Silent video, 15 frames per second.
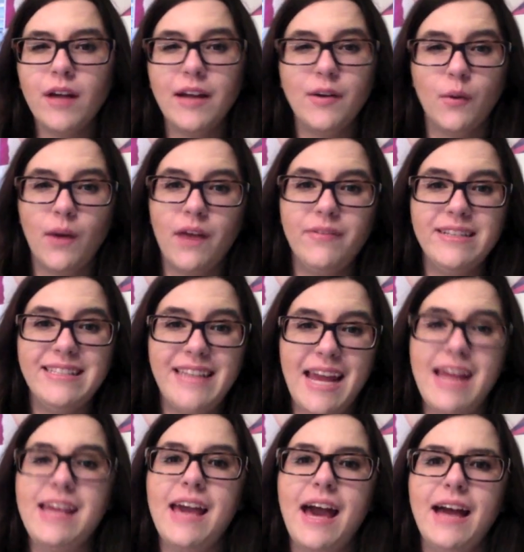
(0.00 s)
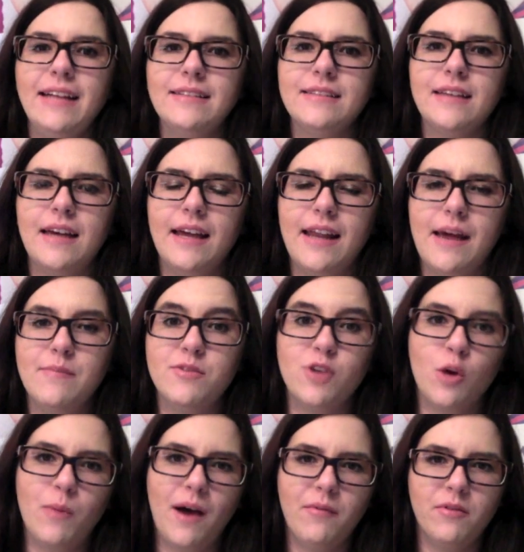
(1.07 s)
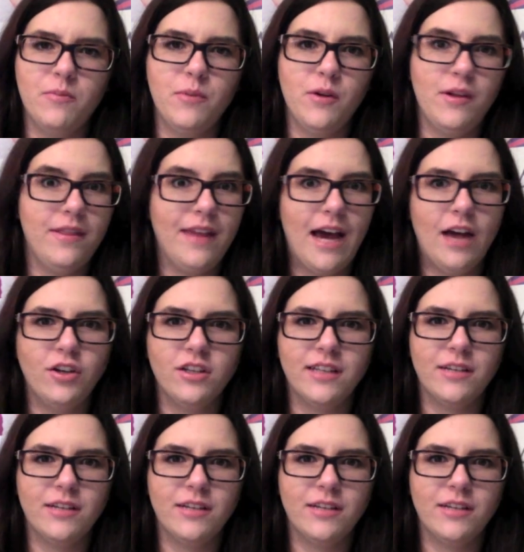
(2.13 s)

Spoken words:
I don't have a date yet, and I'm so behind with Beauty and the Ashes,